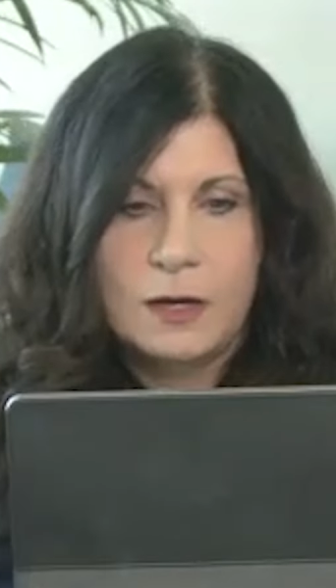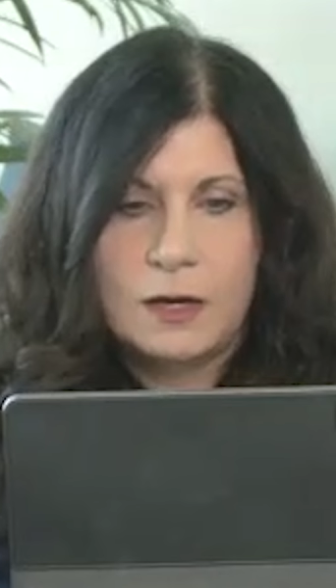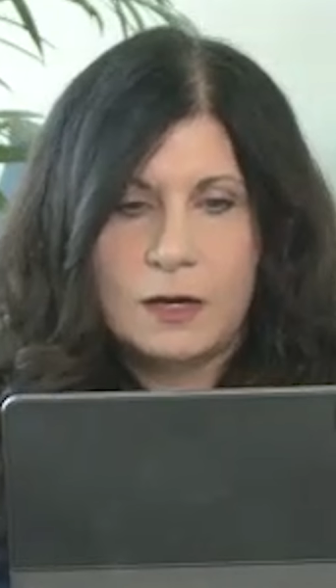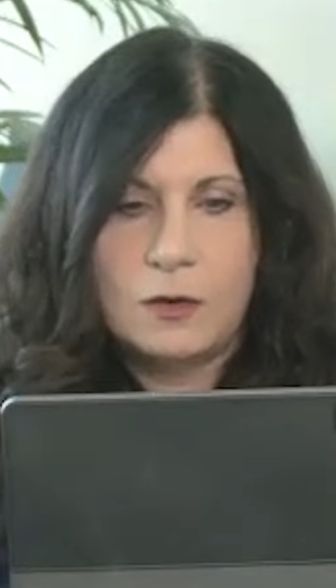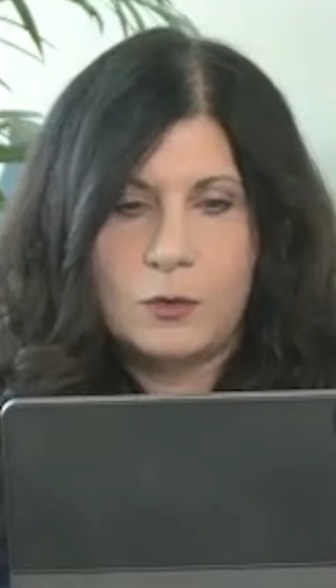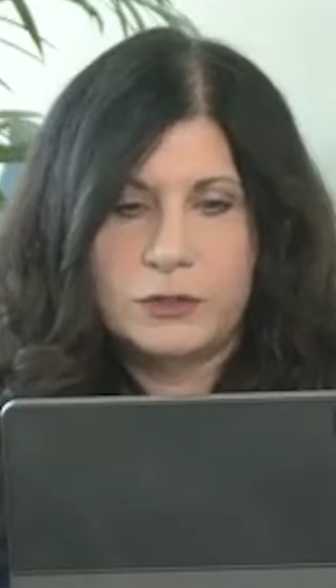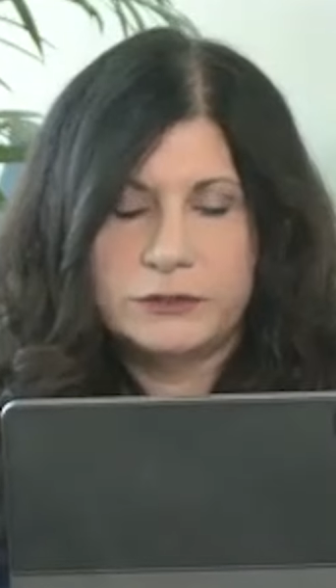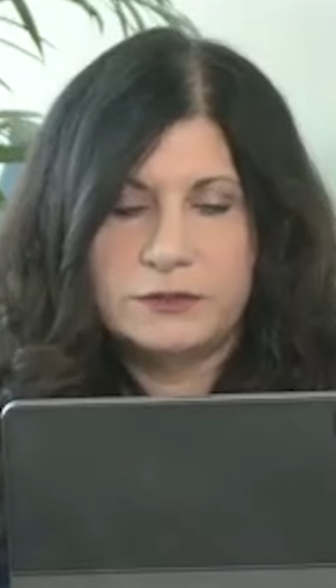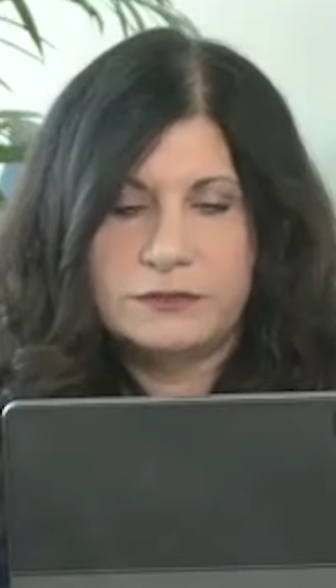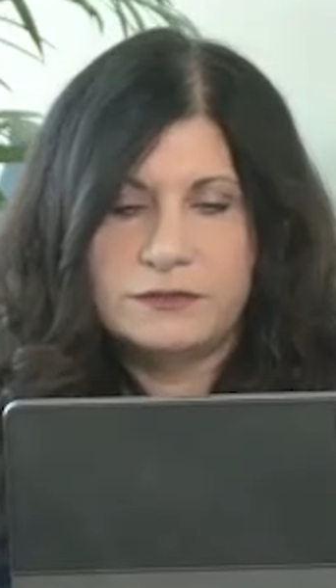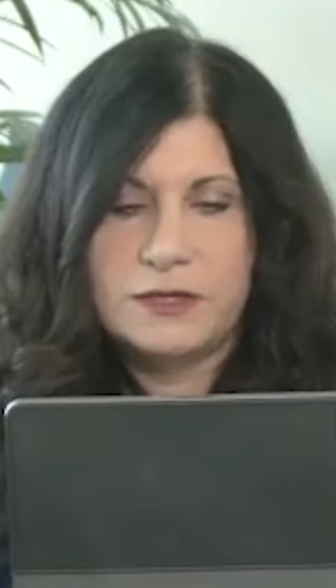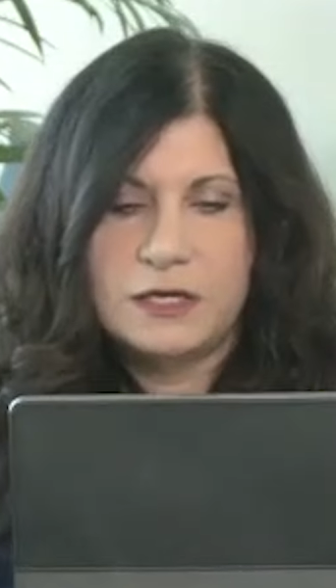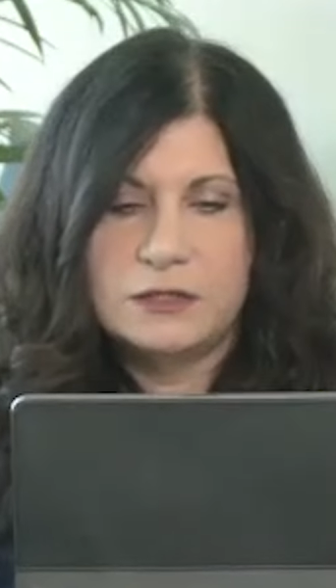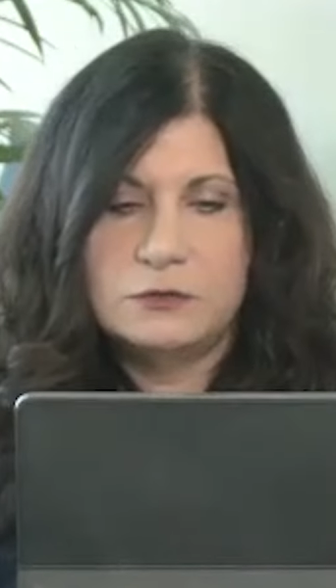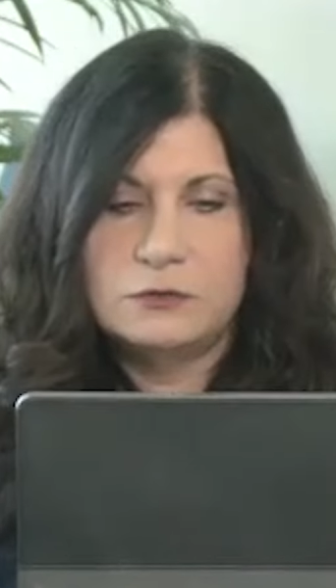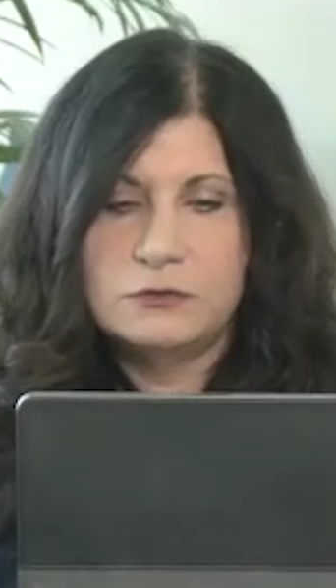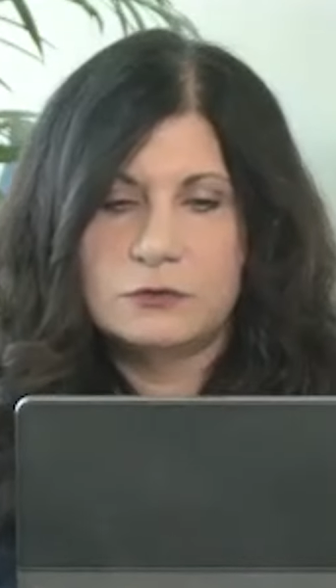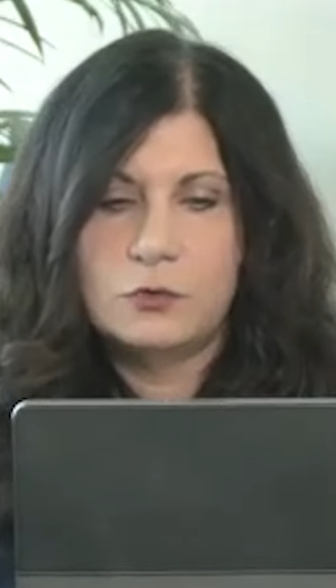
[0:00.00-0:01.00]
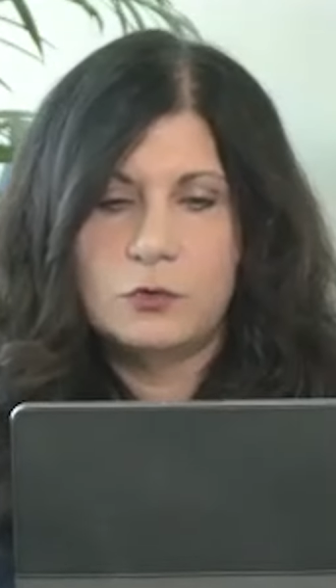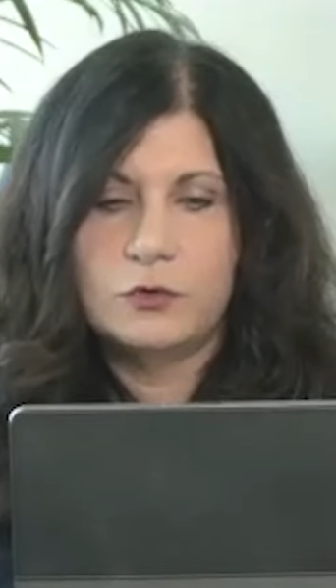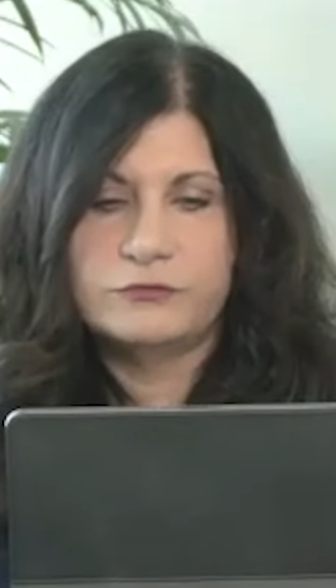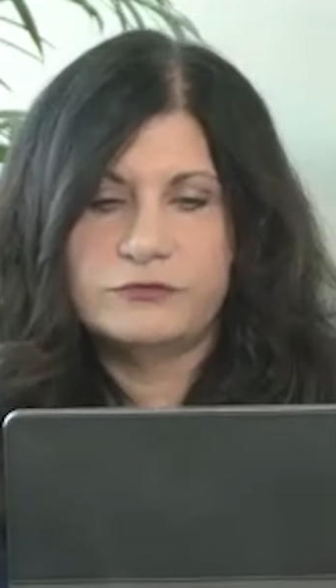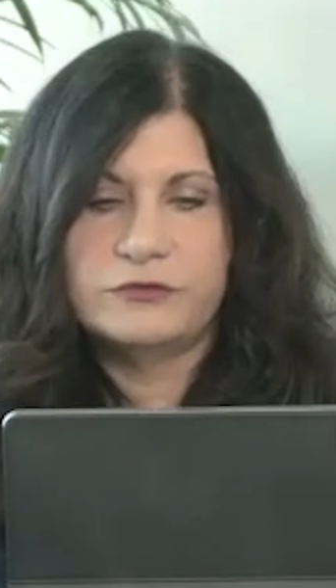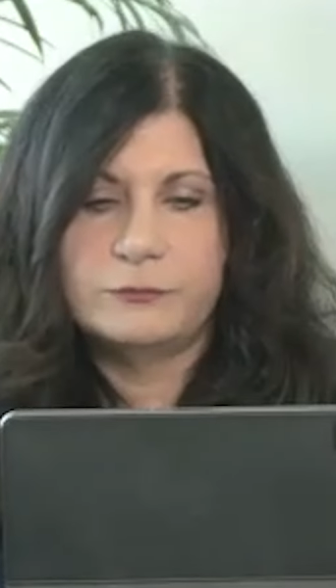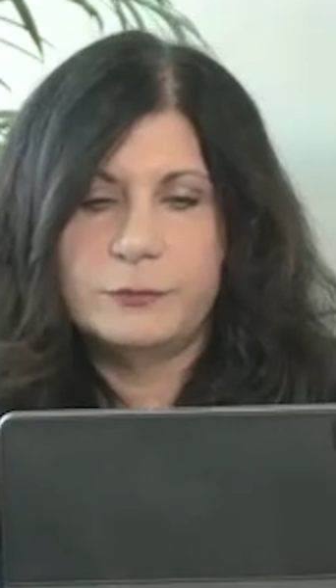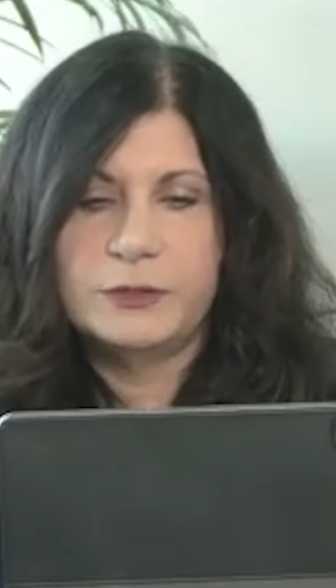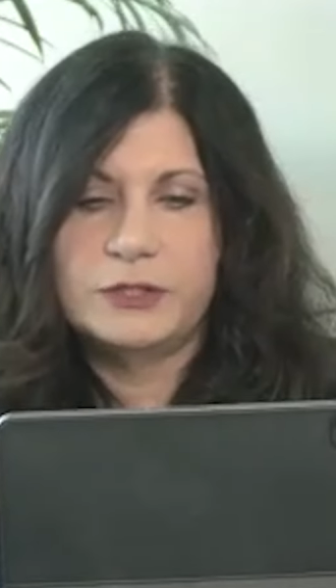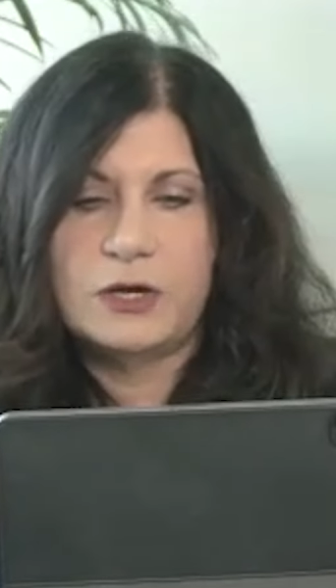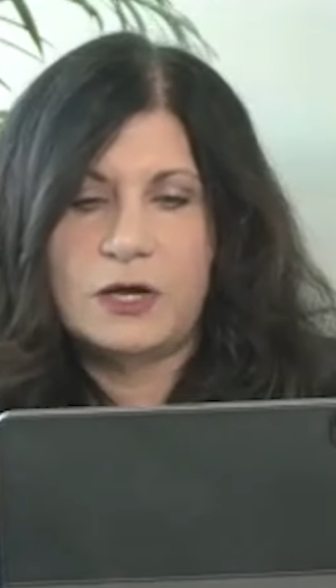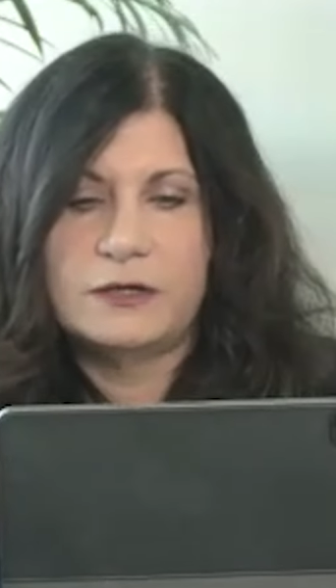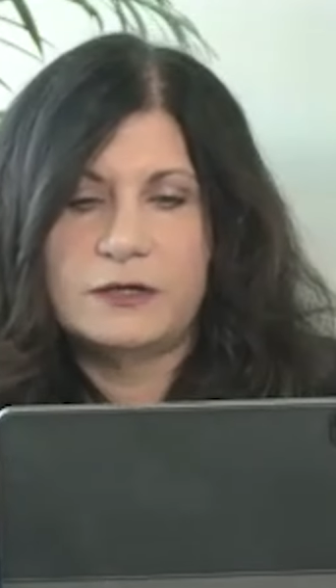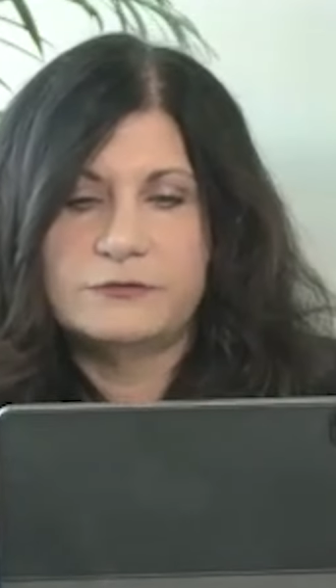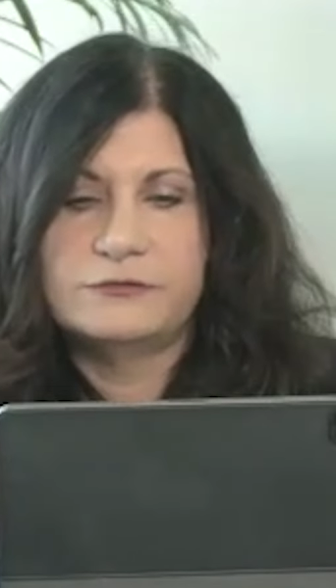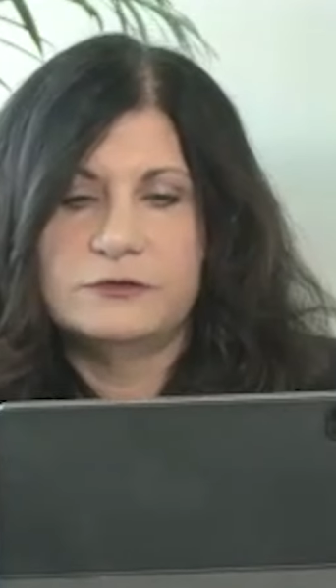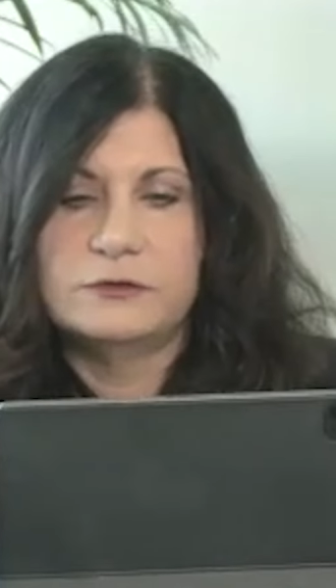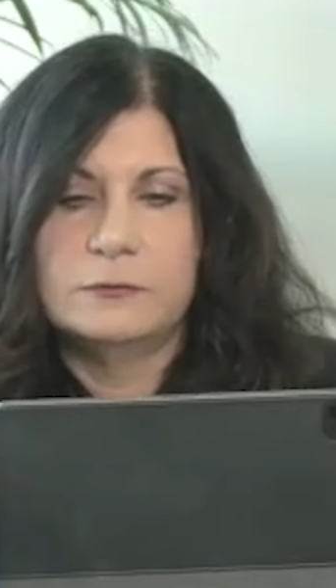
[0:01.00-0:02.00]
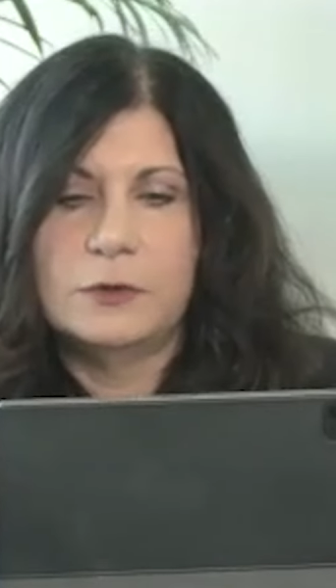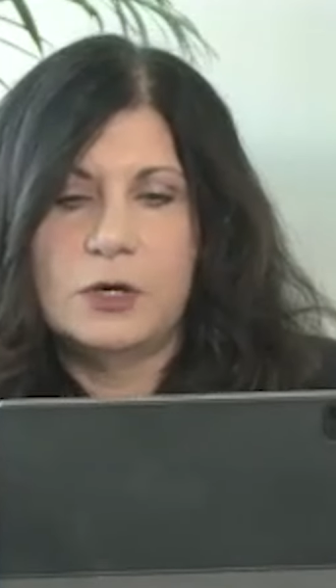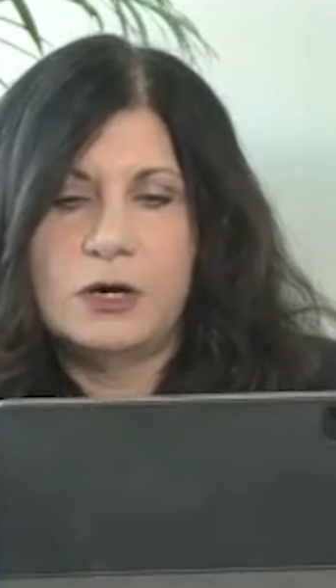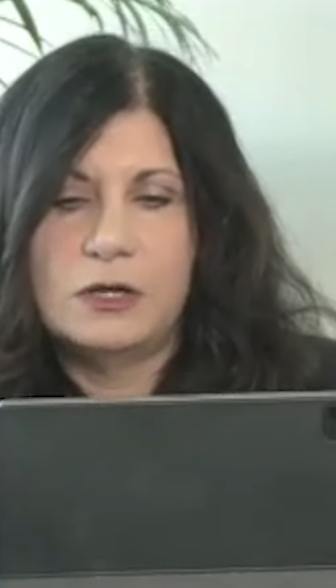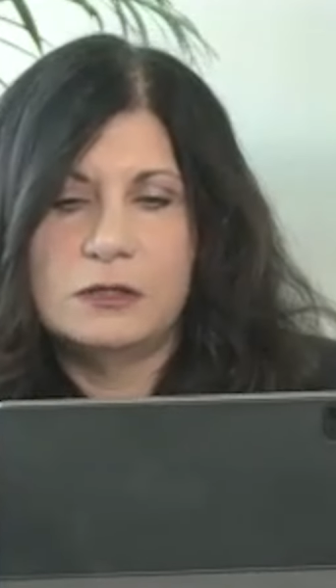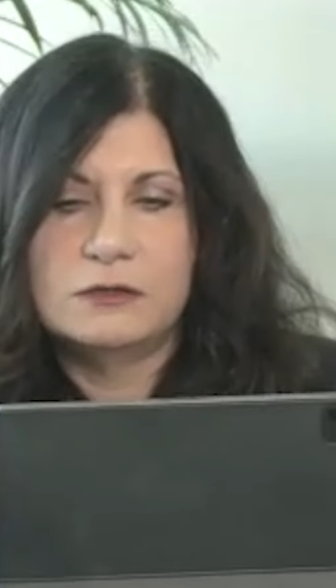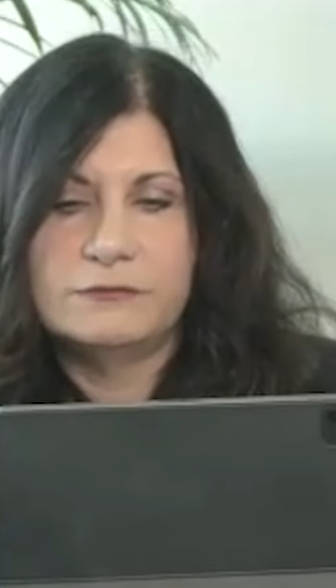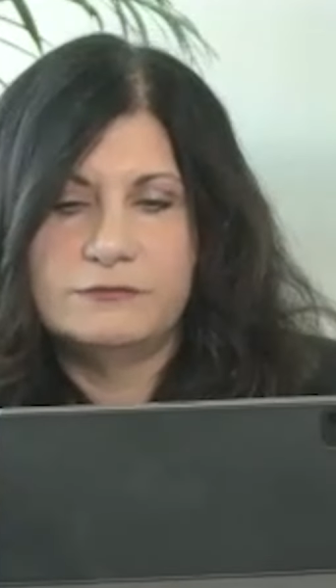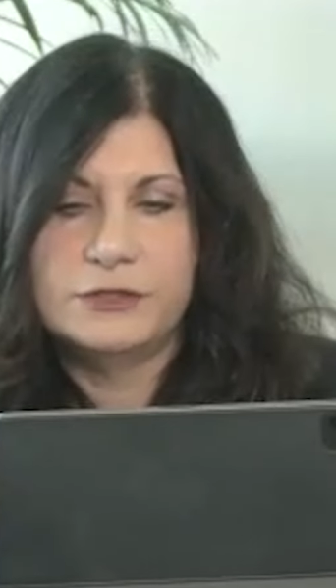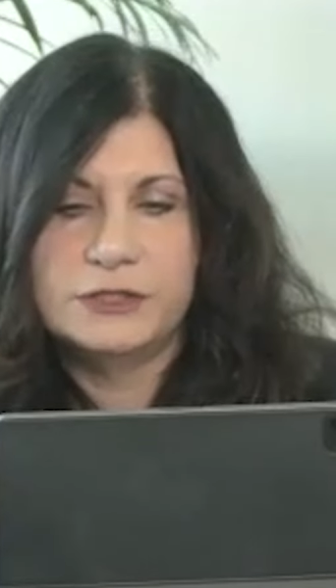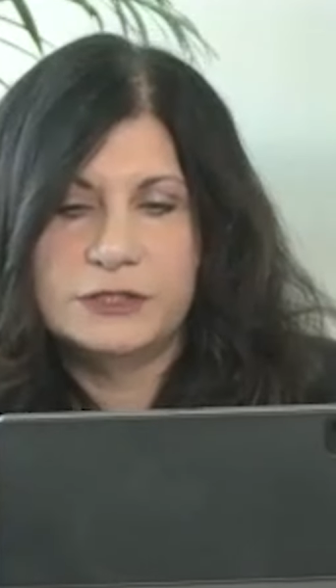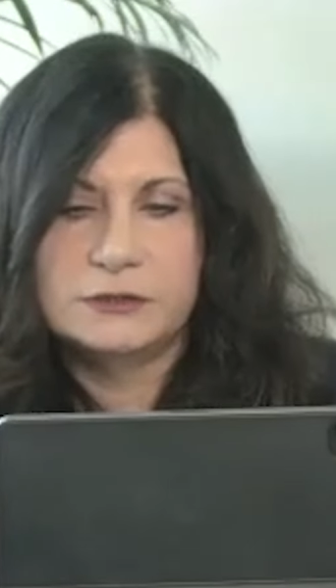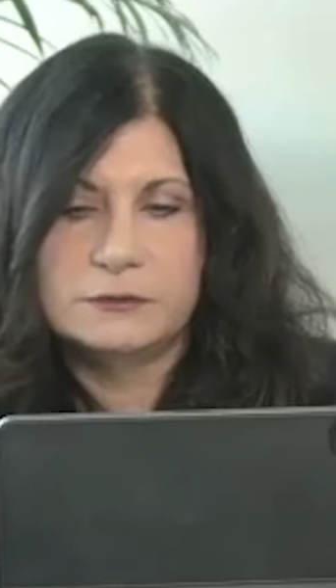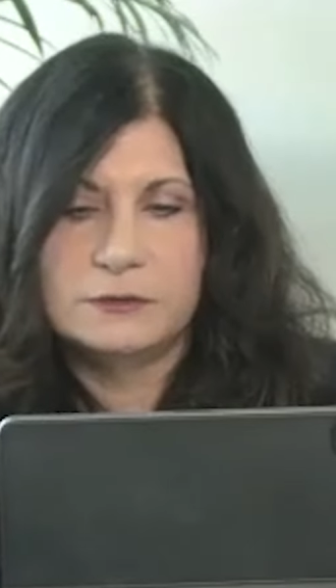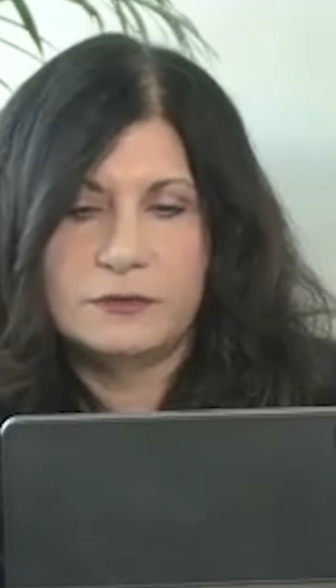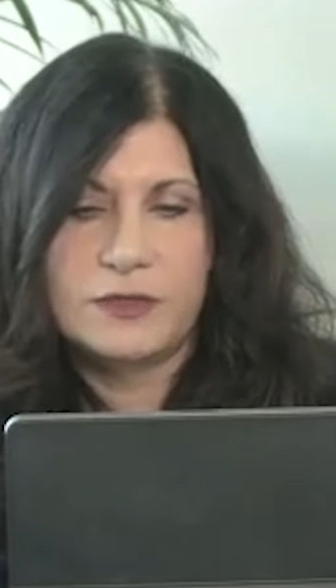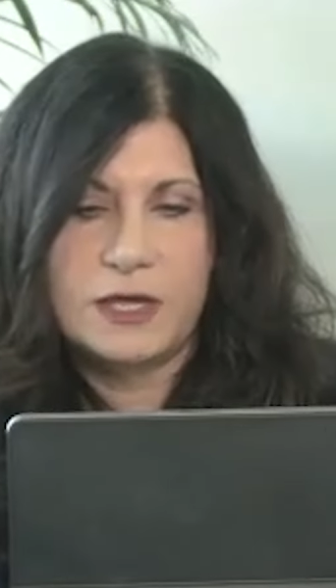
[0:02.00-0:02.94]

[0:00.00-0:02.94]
I want to thank you. The course has been awesome, all of it.